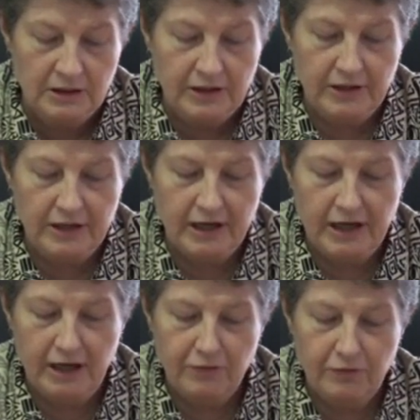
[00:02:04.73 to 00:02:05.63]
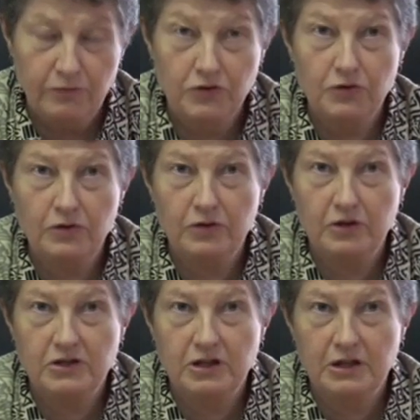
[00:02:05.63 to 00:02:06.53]
And then again from
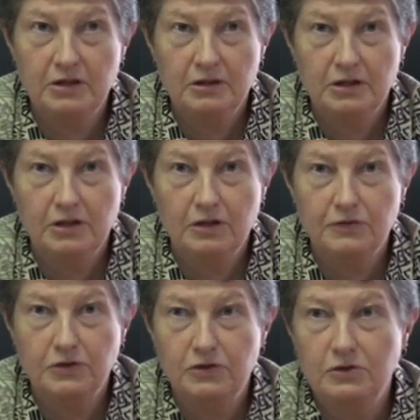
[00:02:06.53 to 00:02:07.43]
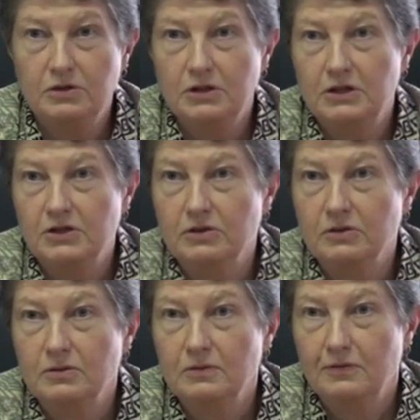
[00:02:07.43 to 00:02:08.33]
2:30 in the afternoon
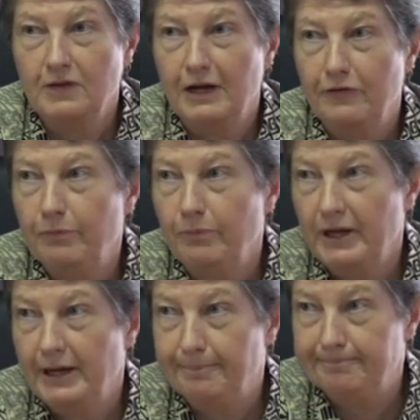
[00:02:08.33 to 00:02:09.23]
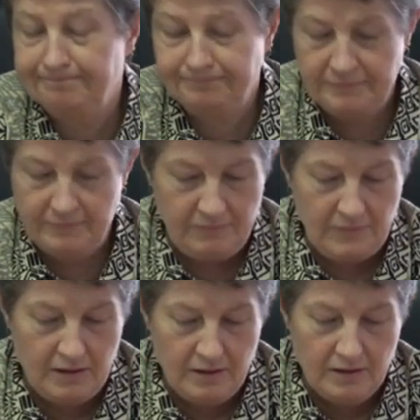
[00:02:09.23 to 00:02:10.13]
until 5 p.m.
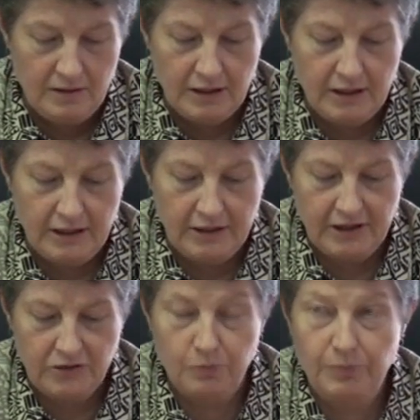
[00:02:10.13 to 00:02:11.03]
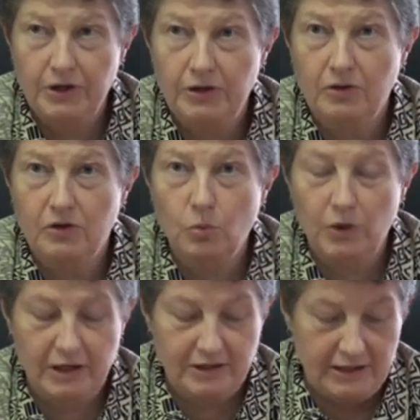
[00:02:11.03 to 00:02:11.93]
And that would be on
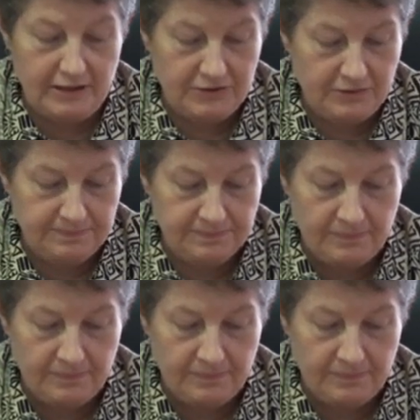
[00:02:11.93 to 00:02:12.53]
weekdays.